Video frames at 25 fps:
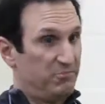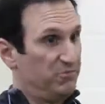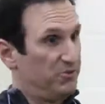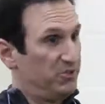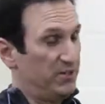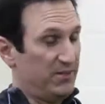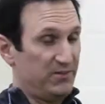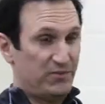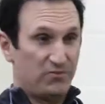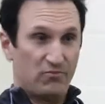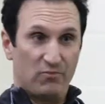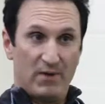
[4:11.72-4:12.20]

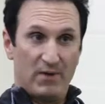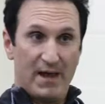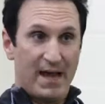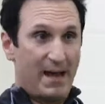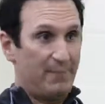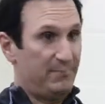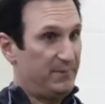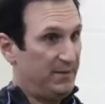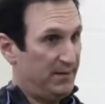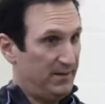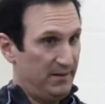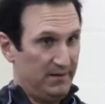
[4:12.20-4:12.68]
just
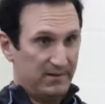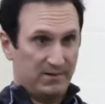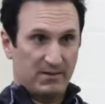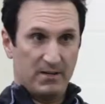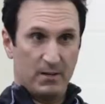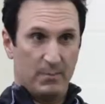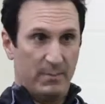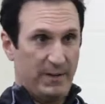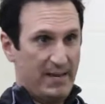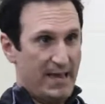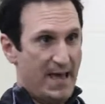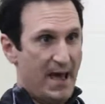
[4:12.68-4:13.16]
wrapped and is
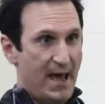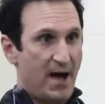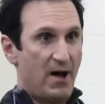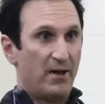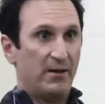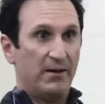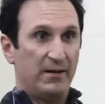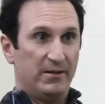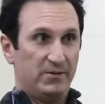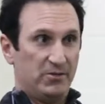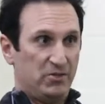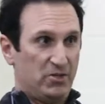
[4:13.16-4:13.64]
coming
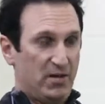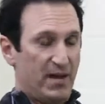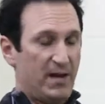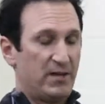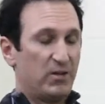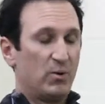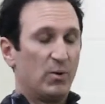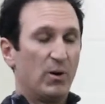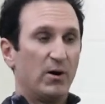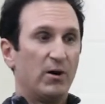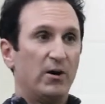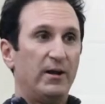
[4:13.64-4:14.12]
out in
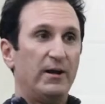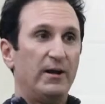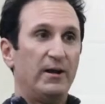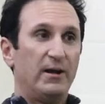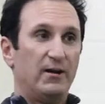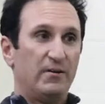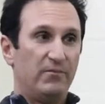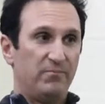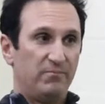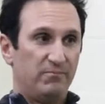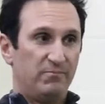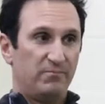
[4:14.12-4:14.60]
January
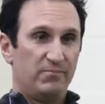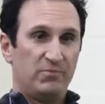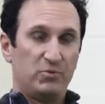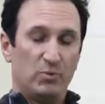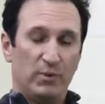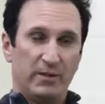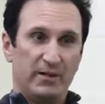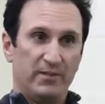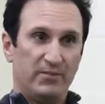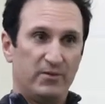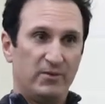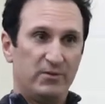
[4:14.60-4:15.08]
of
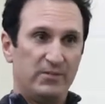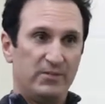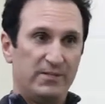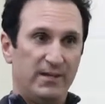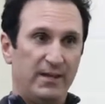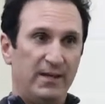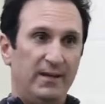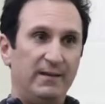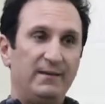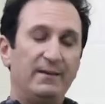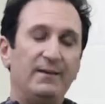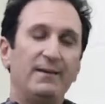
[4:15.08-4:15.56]

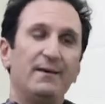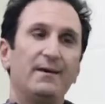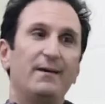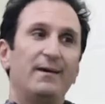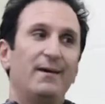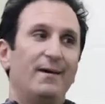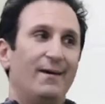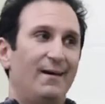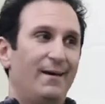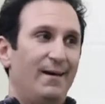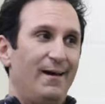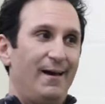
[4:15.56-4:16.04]
2013.
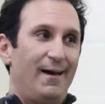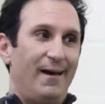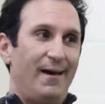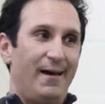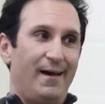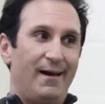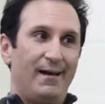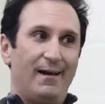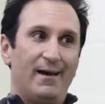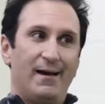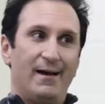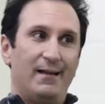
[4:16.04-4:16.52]

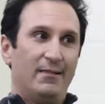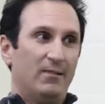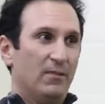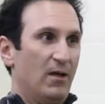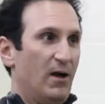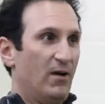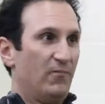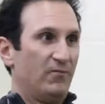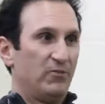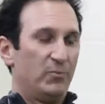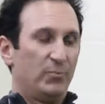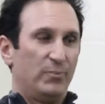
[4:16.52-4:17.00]
And I
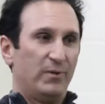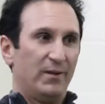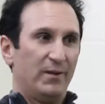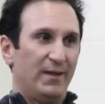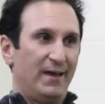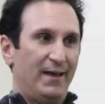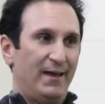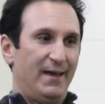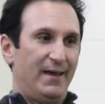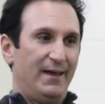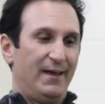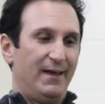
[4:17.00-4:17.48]
loved
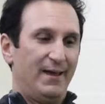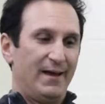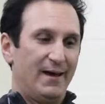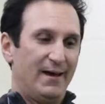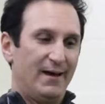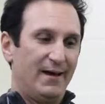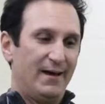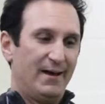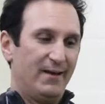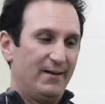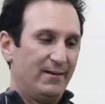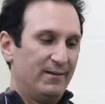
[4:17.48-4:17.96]
playing
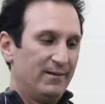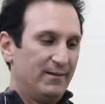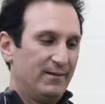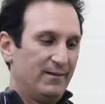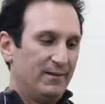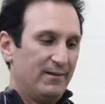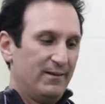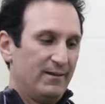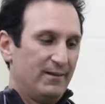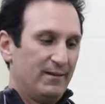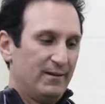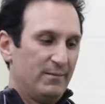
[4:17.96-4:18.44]

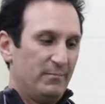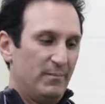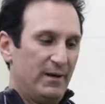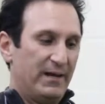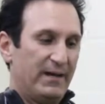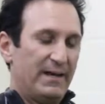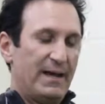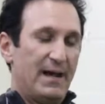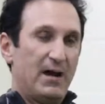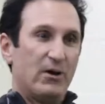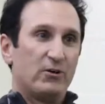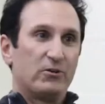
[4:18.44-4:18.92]

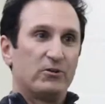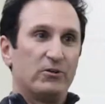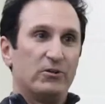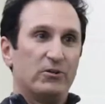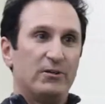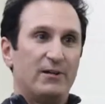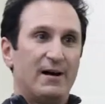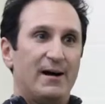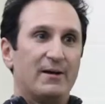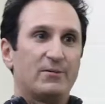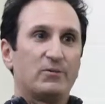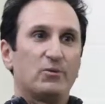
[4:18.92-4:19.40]
my character,
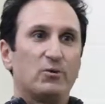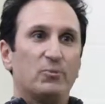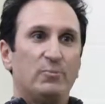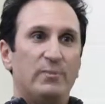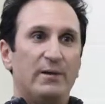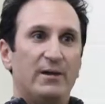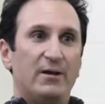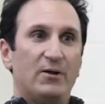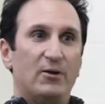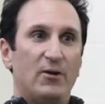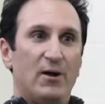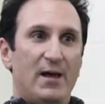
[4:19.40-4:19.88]
Dr.
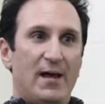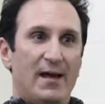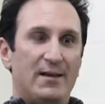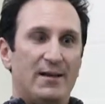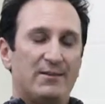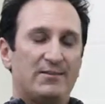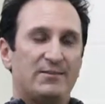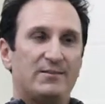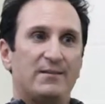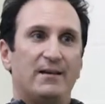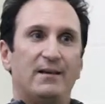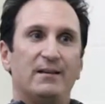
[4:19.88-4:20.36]
Peter
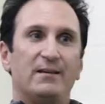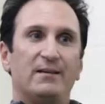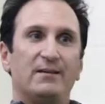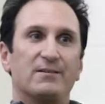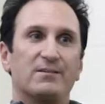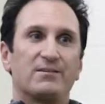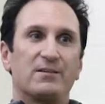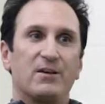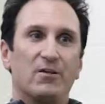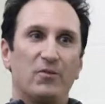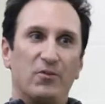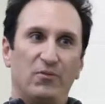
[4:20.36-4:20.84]
Hess, in
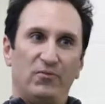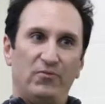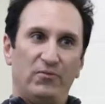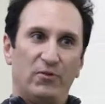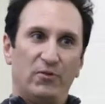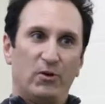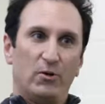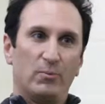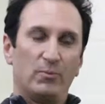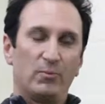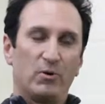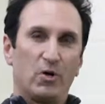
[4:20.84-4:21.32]
this other
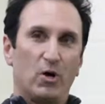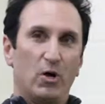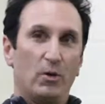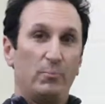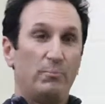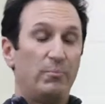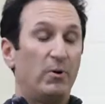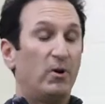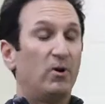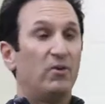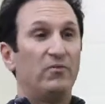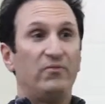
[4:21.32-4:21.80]
film
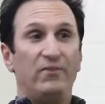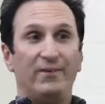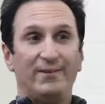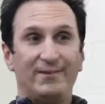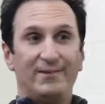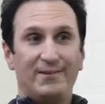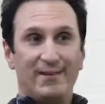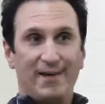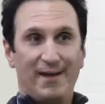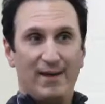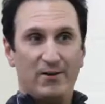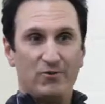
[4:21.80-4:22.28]
called
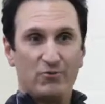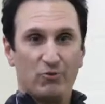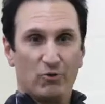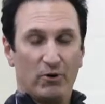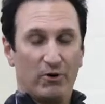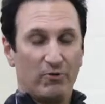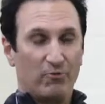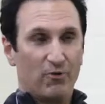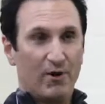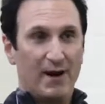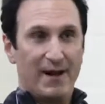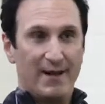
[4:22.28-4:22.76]
Perfect,
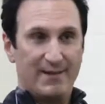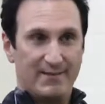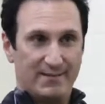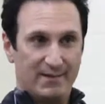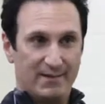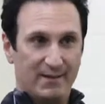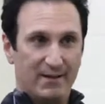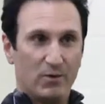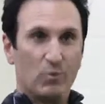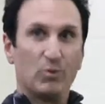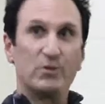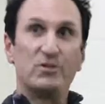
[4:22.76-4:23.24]
Android
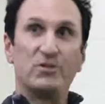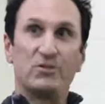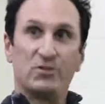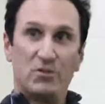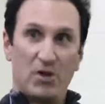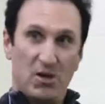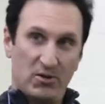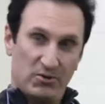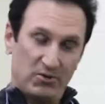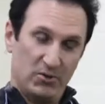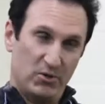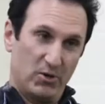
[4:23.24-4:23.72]
Rising, which is
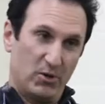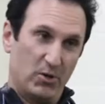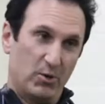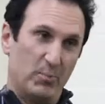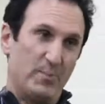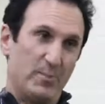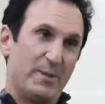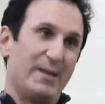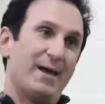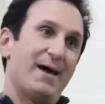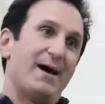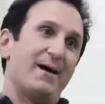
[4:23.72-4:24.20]
also going
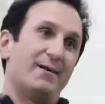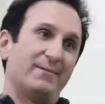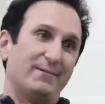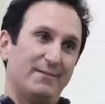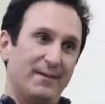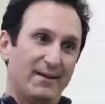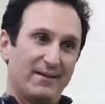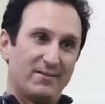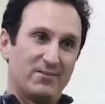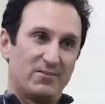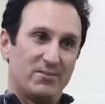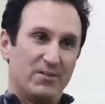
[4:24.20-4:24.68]
to be
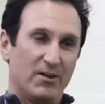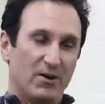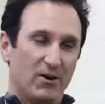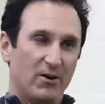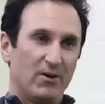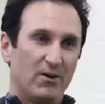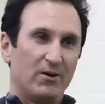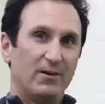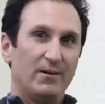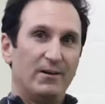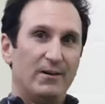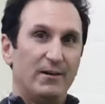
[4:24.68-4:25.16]
out next
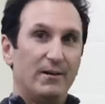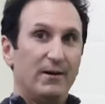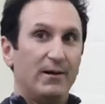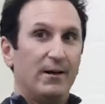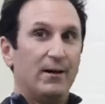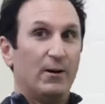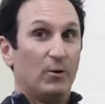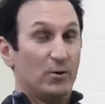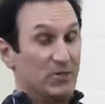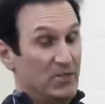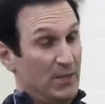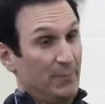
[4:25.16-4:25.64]
year,
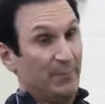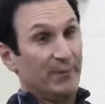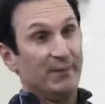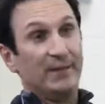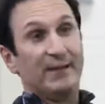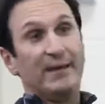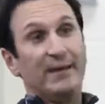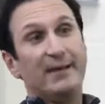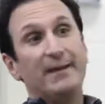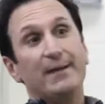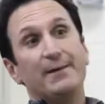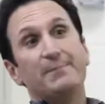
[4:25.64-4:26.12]
which I'm the
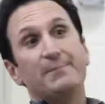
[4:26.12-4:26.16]
lead